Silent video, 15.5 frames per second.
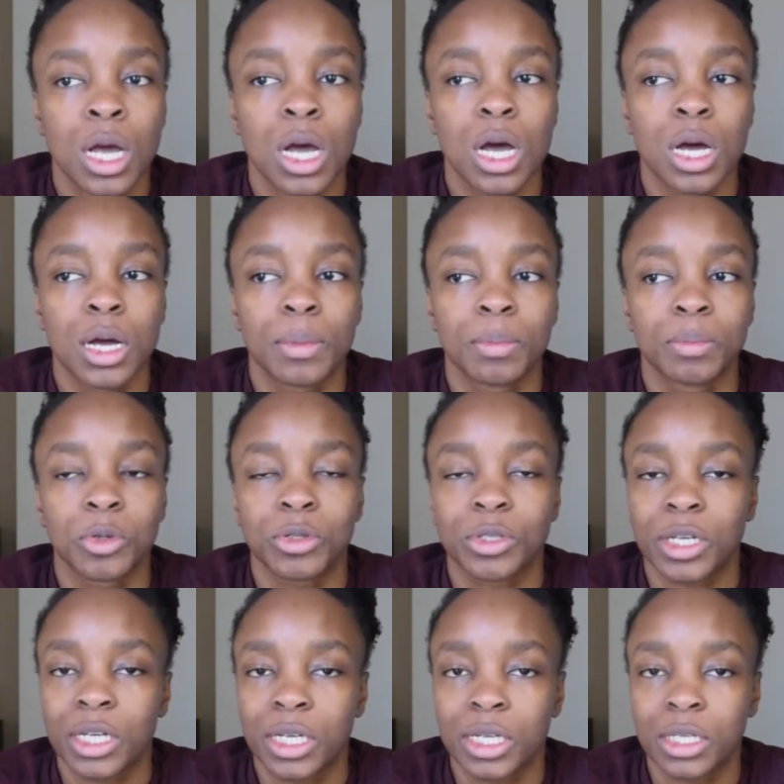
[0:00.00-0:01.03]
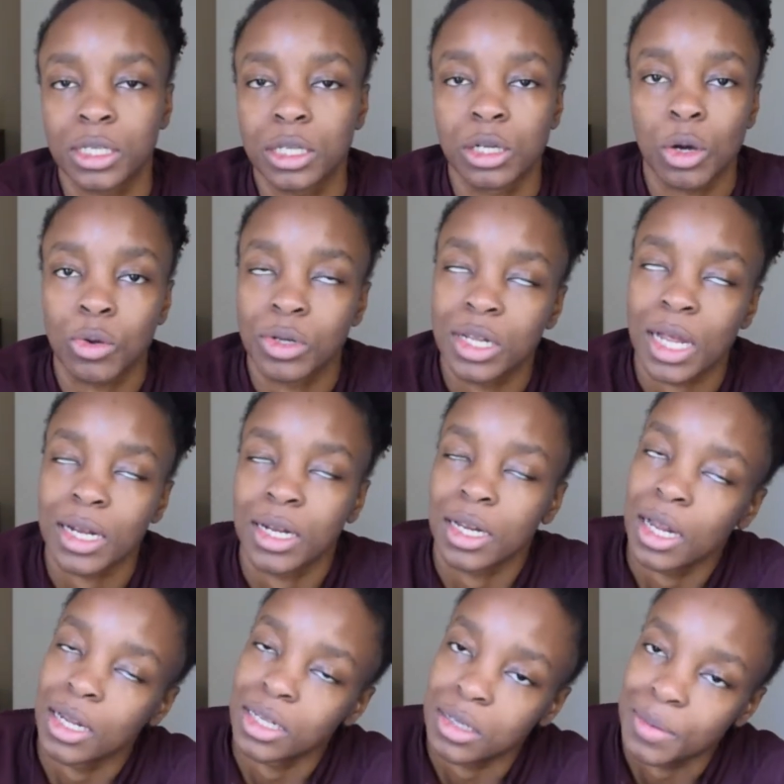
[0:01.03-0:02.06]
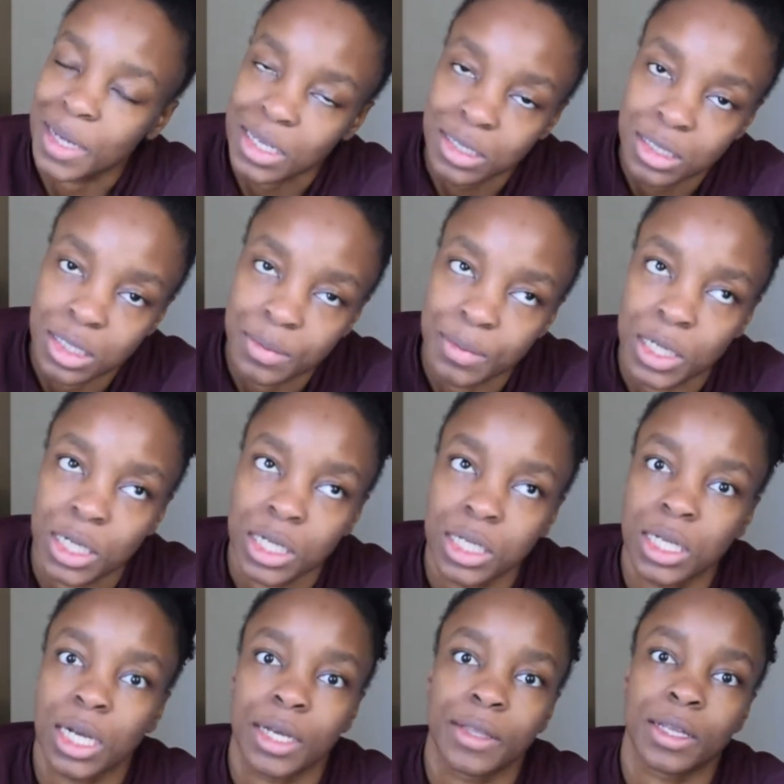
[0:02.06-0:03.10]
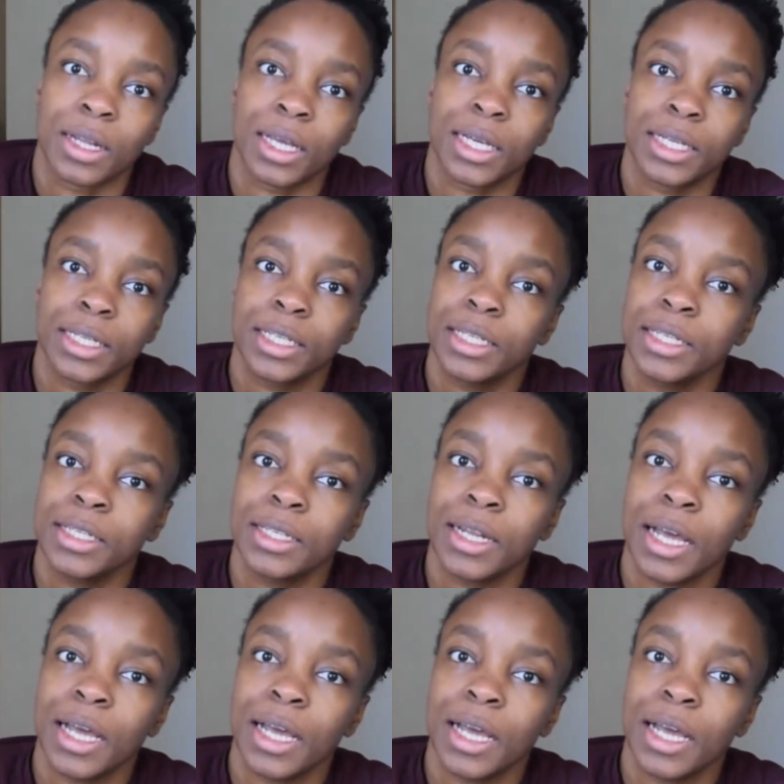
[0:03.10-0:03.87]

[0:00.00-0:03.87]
I'm not saying it's the gold standard and it's the best, but I feel like I did decent.